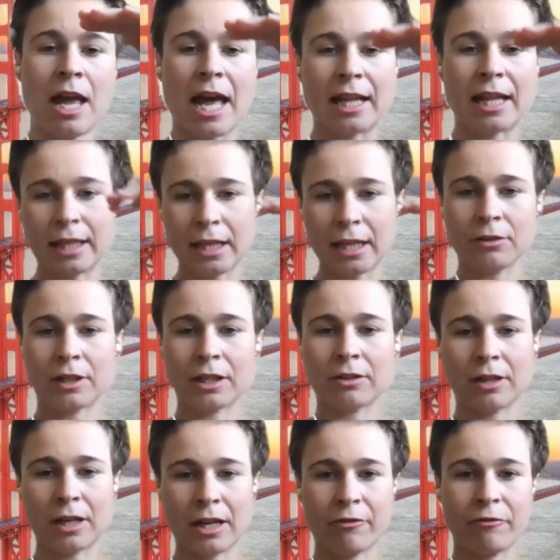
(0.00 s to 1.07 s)
And then you are
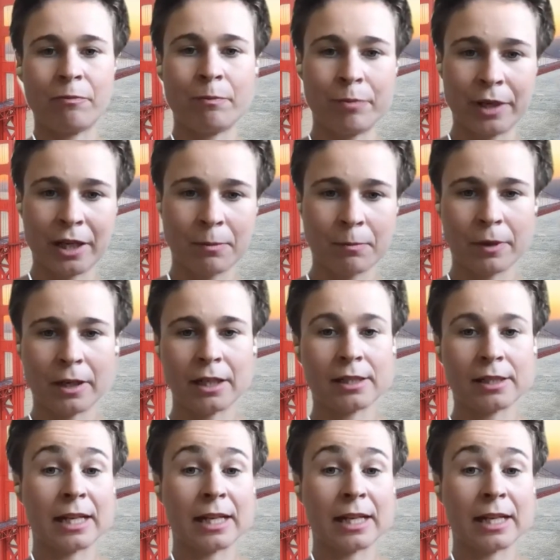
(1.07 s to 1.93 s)
going to have big players,